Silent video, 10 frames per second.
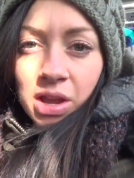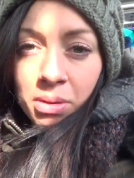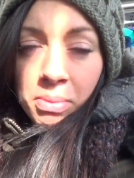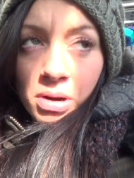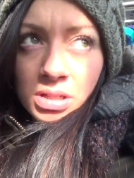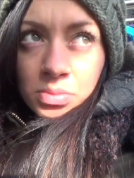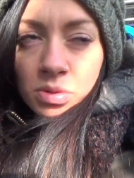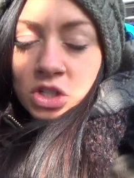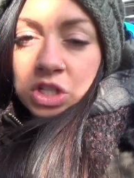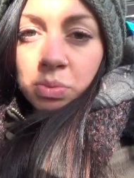airport,
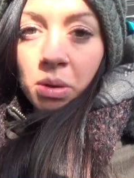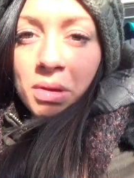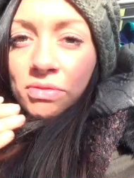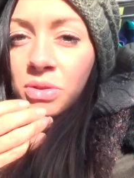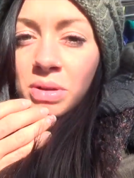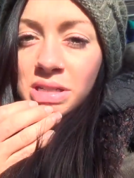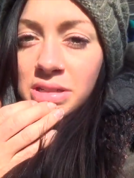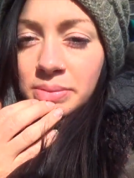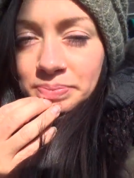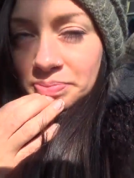which is where we flew
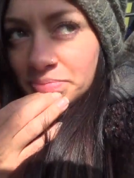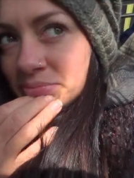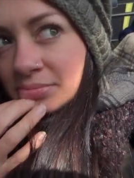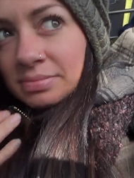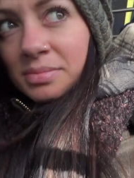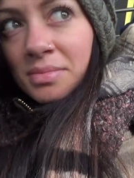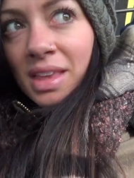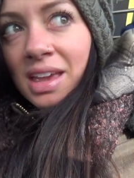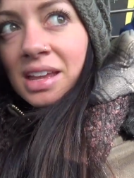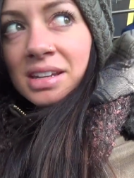into.
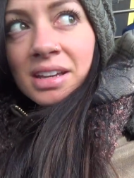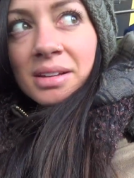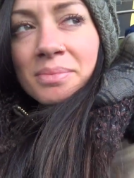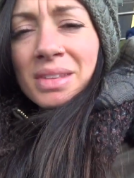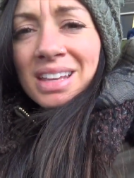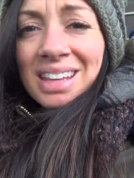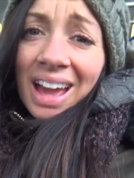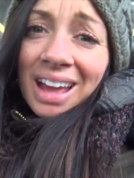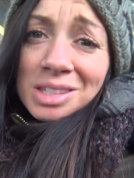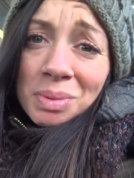And um,
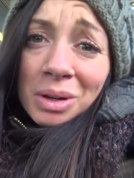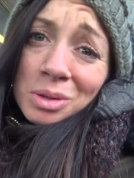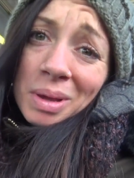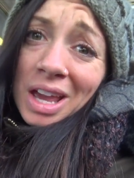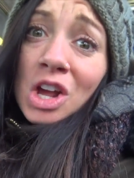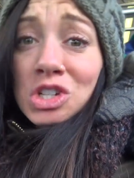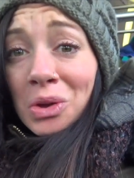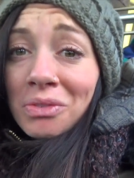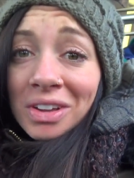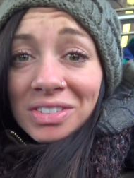yeah, it's better to pay
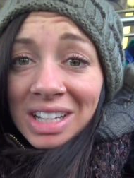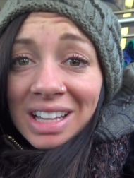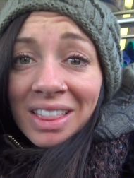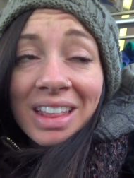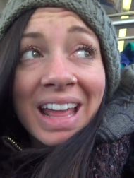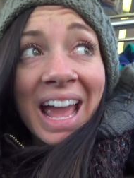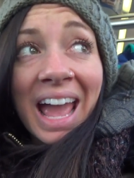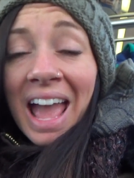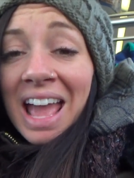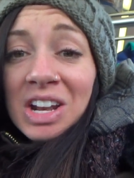250 than
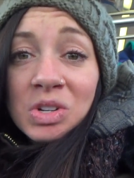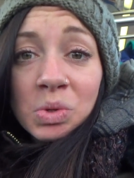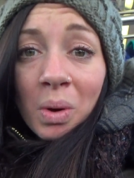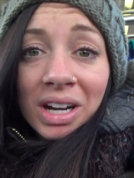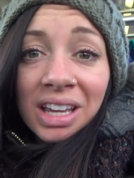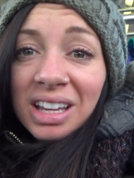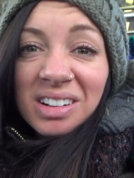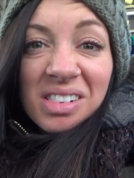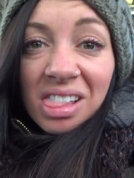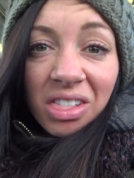like 20
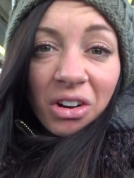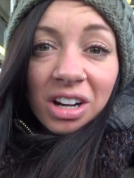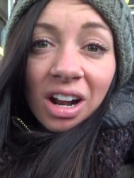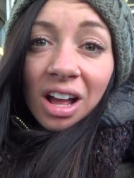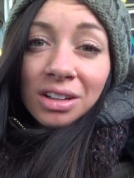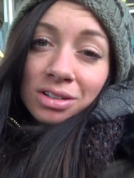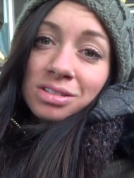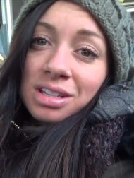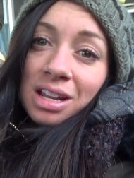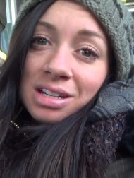30
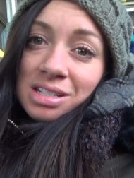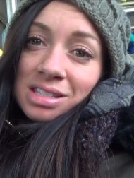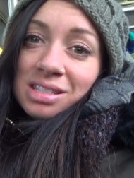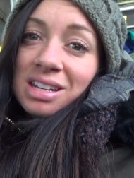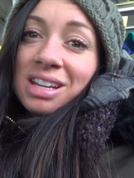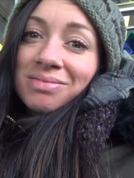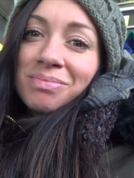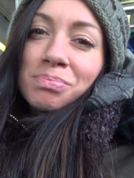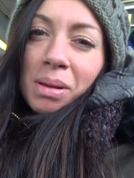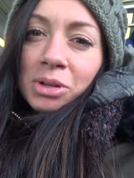dollars to get into the city.
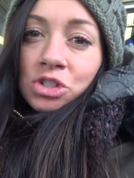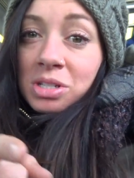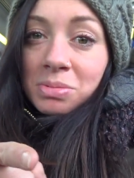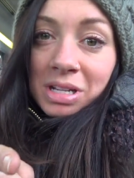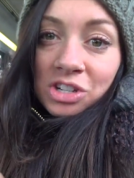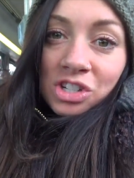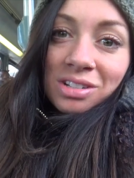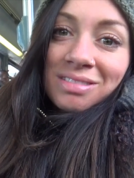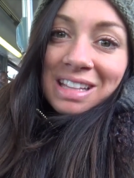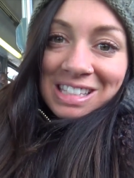Public transportation.
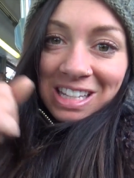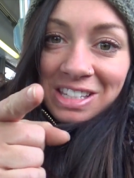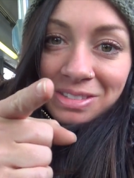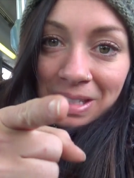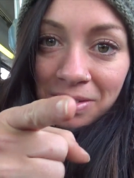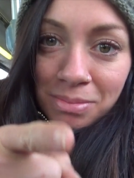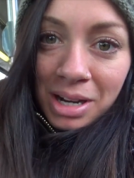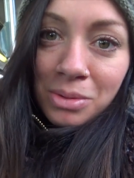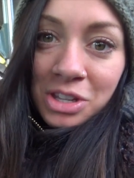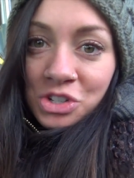That's how you save
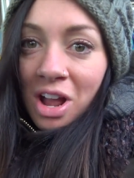money when you